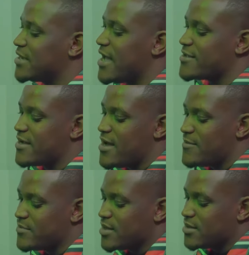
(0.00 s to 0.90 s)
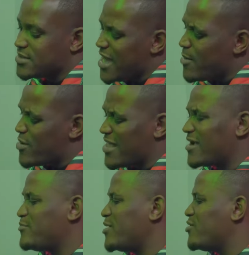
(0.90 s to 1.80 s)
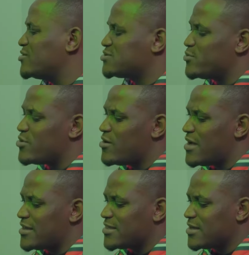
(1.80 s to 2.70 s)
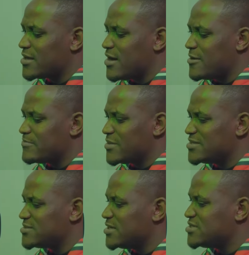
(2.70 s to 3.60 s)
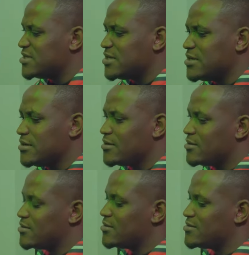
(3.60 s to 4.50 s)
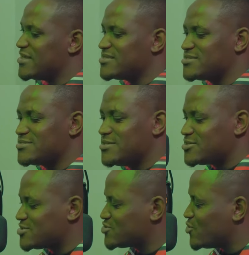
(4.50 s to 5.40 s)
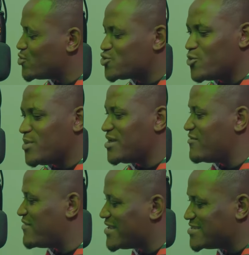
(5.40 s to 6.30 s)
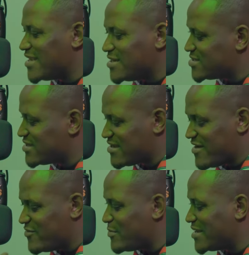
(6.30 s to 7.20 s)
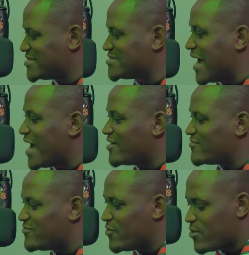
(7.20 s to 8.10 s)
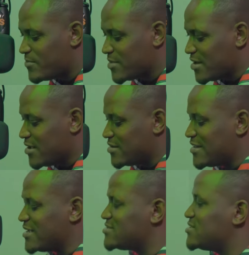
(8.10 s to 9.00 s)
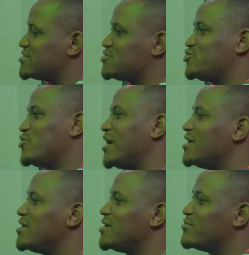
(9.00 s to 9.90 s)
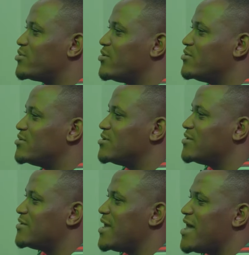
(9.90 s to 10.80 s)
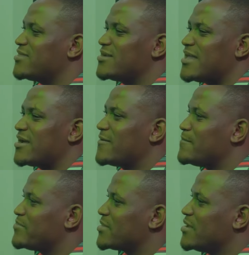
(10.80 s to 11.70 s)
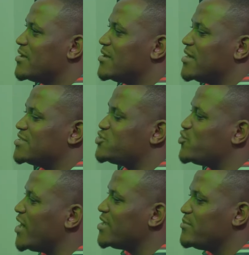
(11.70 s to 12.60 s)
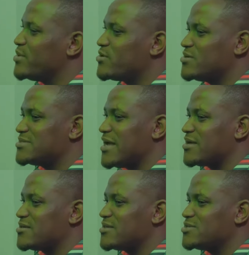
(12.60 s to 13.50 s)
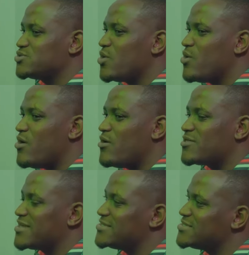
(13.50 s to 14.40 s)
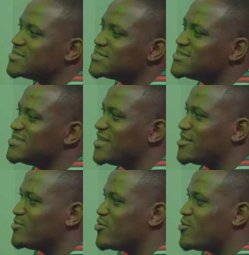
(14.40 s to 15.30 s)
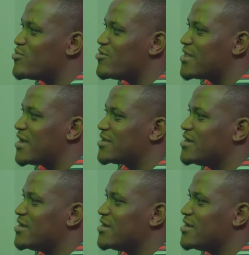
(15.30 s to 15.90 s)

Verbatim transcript: And, I gotta um, get verified. Yeah, bro. Like, but also, bro, I think um, essentially this the social media validation that everybody's dying for. Mm -hmm. That's just draining. Bro. Really, dog? Yeah, I think. What do you mean draining? It's draining because like there's no authenticity anymore, bro. Okay.